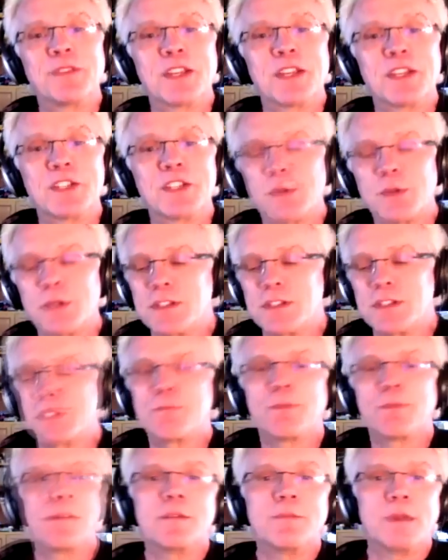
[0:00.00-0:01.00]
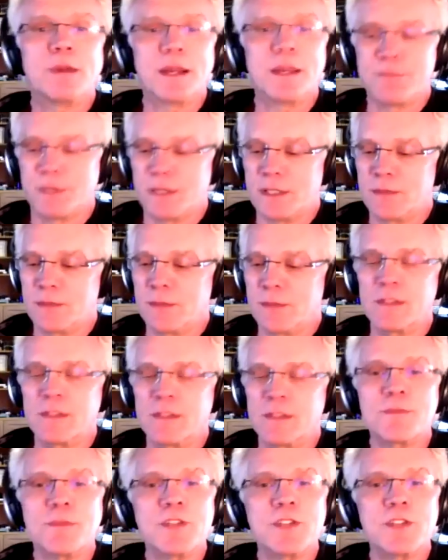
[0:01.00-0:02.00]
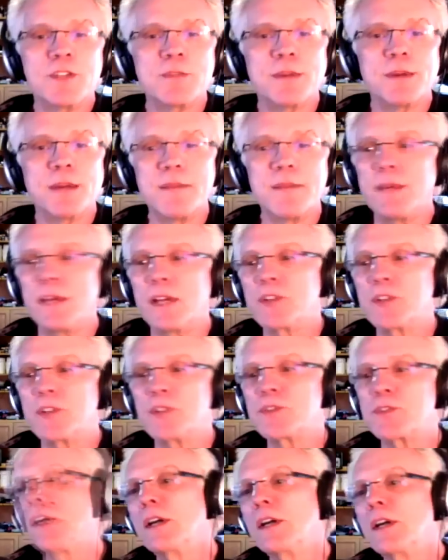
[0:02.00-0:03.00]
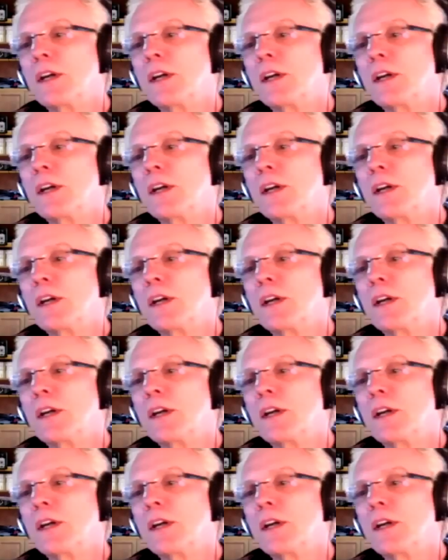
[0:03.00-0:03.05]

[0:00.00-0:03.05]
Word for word: So whether it's bird by bird, whether it's measure by measure,